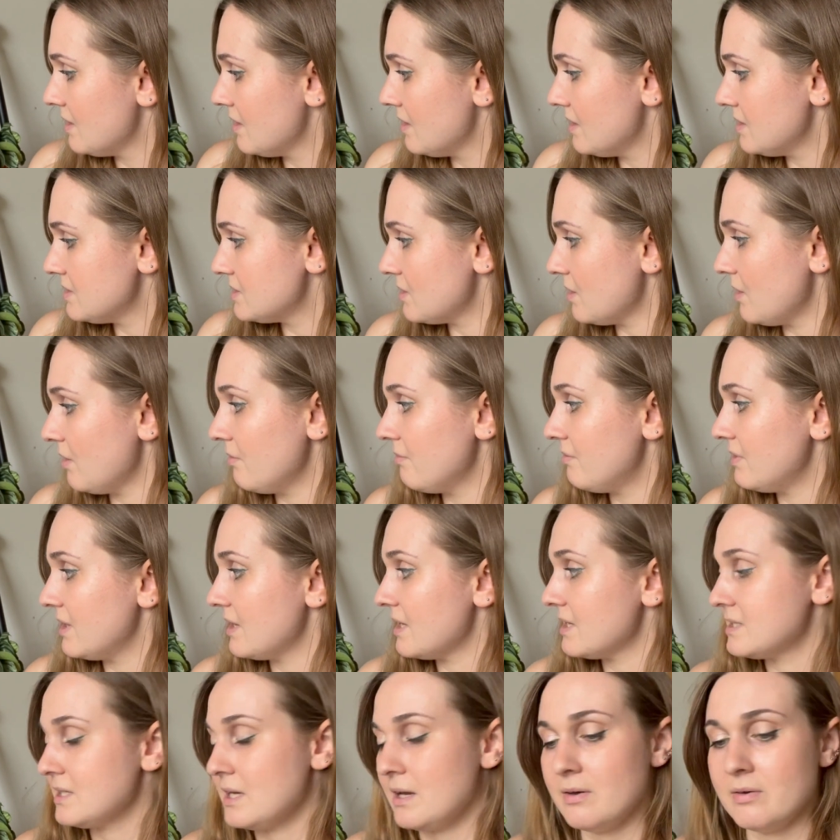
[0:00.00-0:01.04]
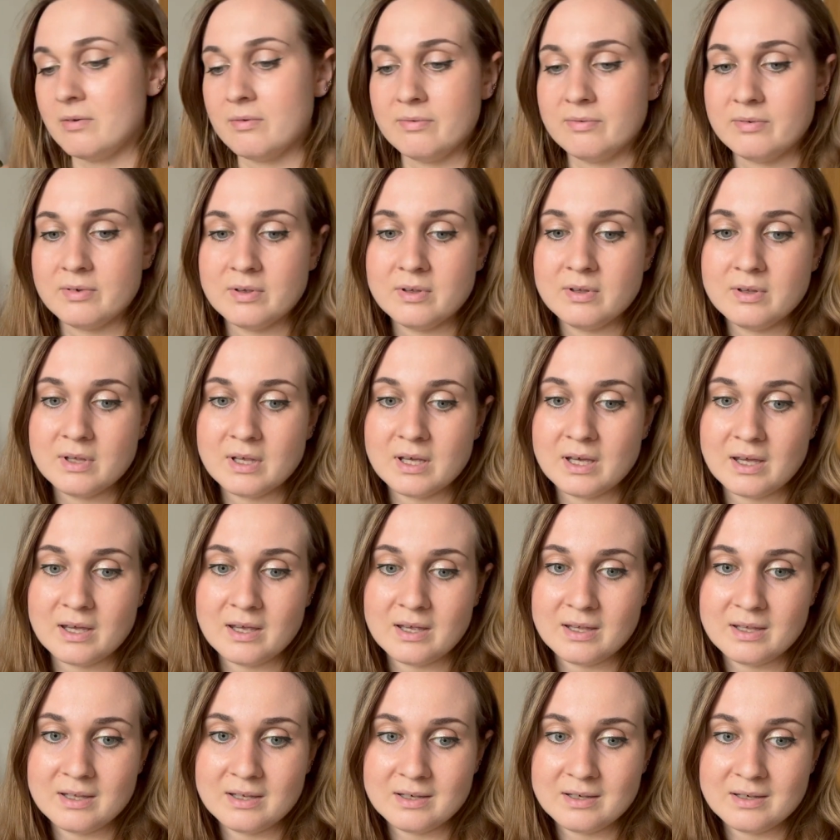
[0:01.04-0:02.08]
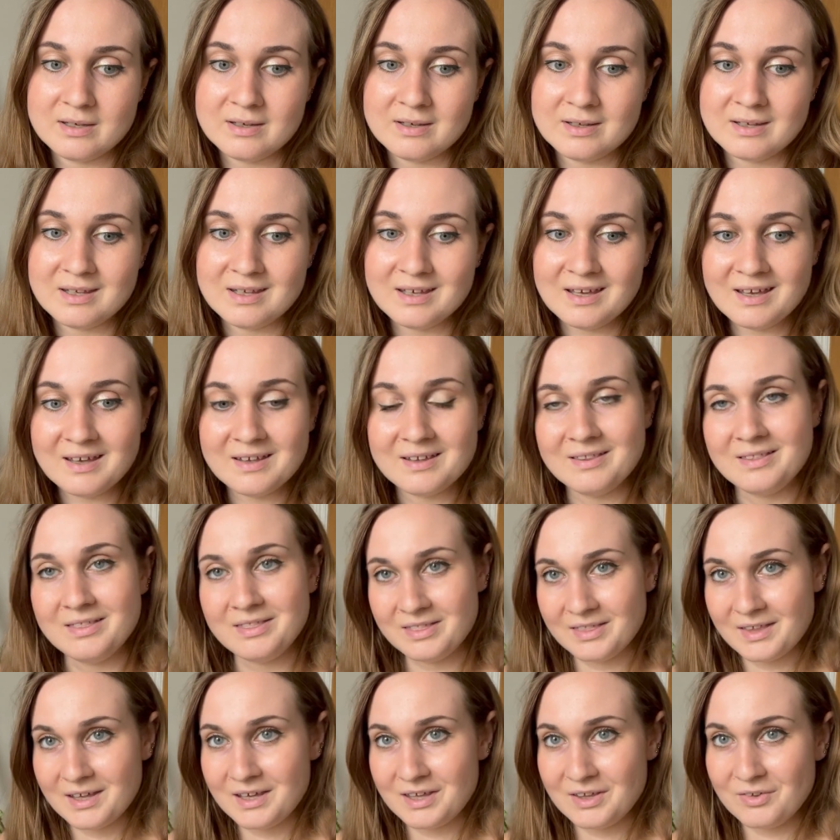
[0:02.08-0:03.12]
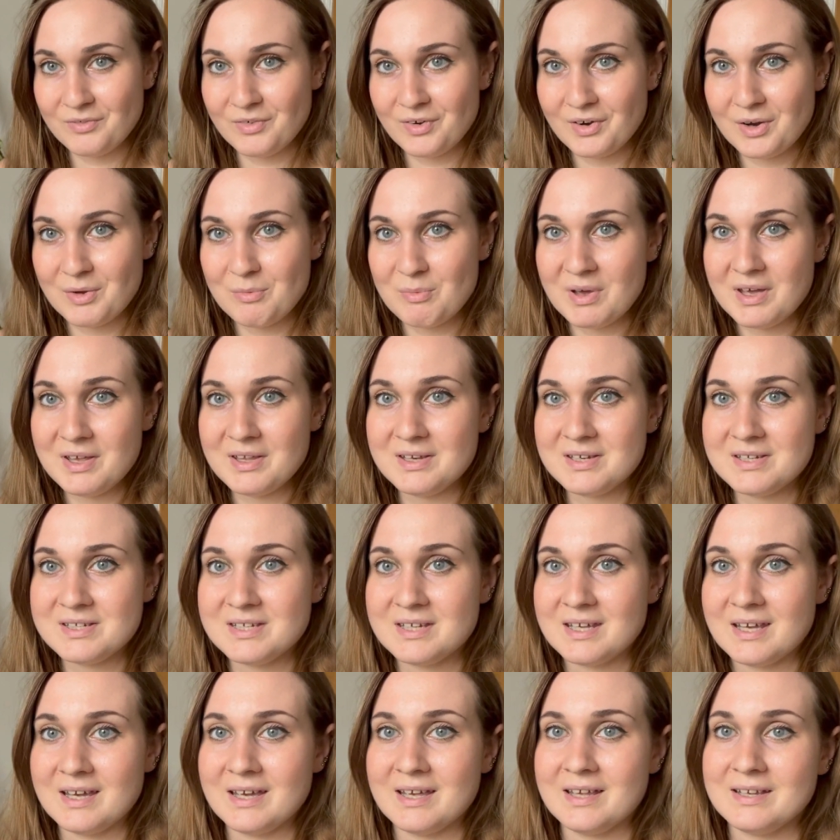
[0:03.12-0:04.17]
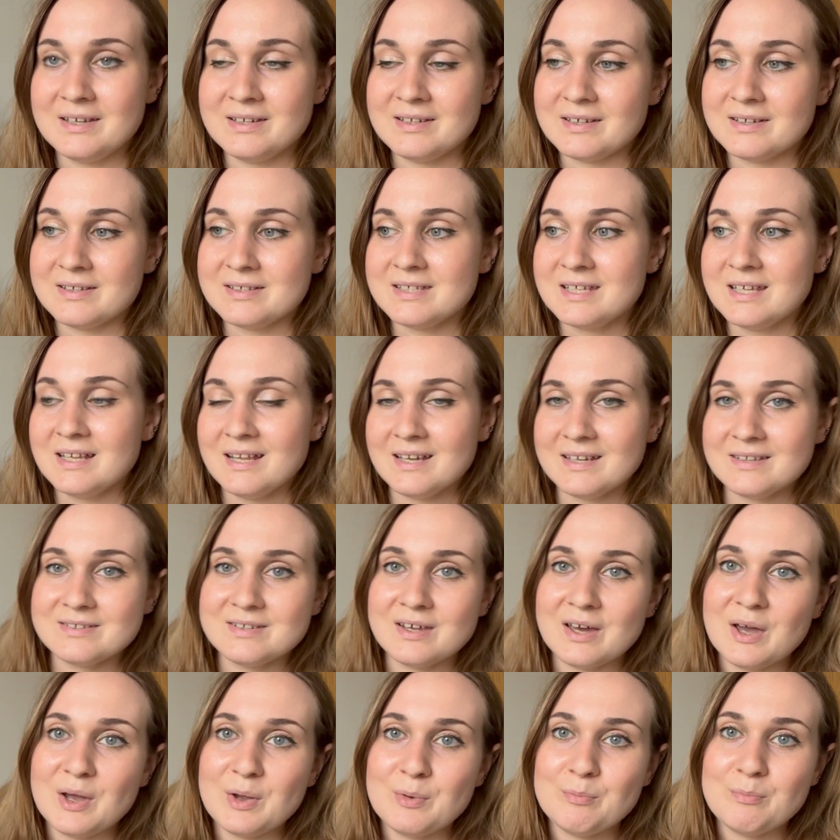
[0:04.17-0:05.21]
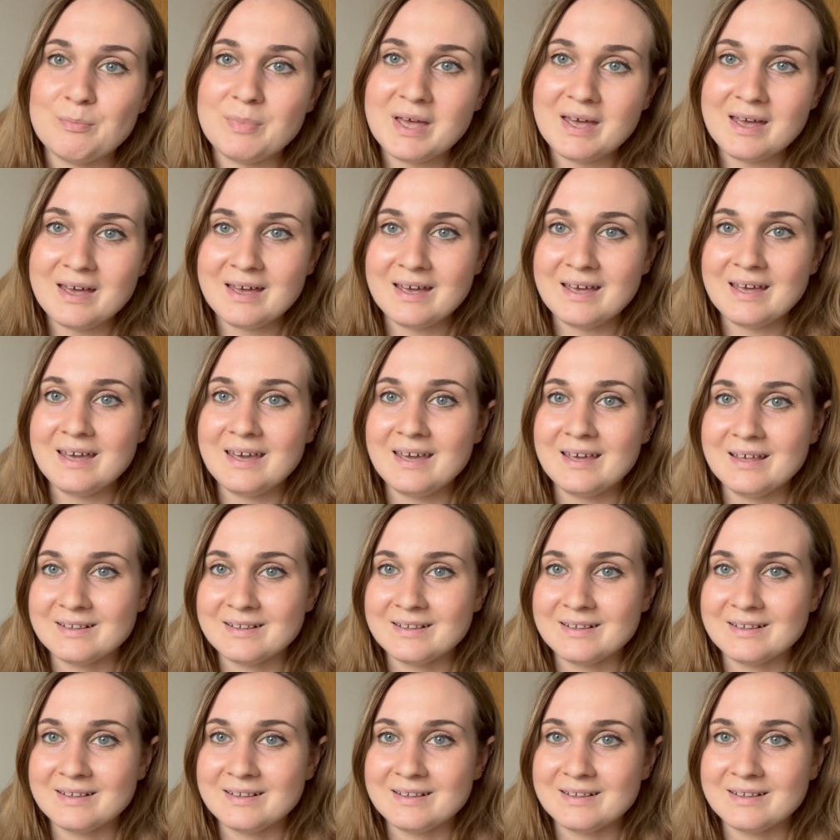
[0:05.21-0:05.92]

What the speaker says: So hopefully that's helpful, and yeah, thank you very much, and I'll see you next time. Bye.